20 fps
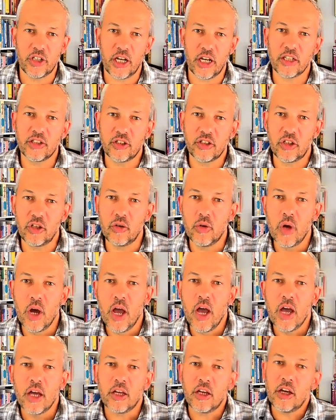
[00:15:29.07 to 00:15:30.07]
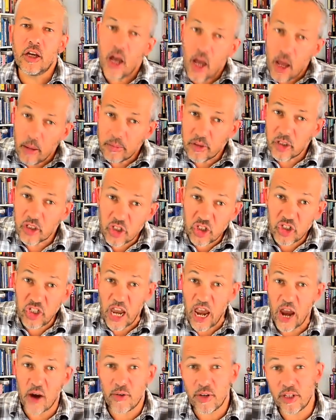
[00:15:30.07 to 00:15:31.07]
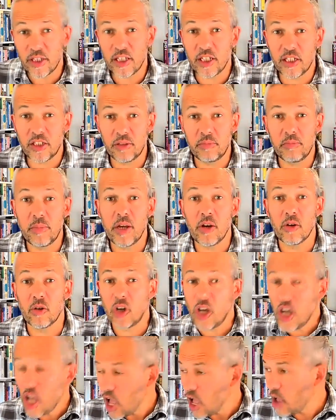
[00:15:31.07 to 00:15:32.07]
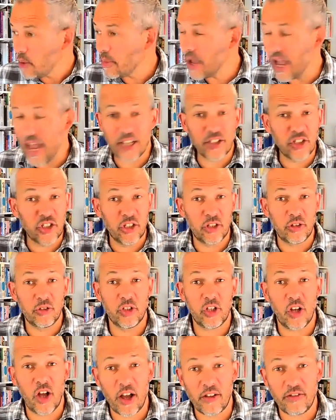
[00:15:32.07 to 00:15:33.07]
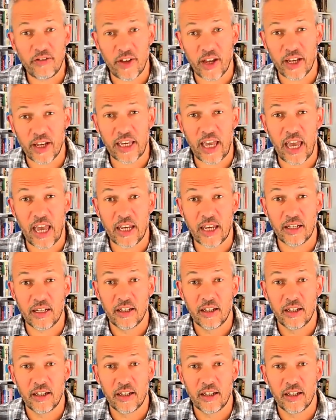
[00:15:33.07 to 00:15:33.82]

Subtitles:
As you come to share in this meal, come and choose life again.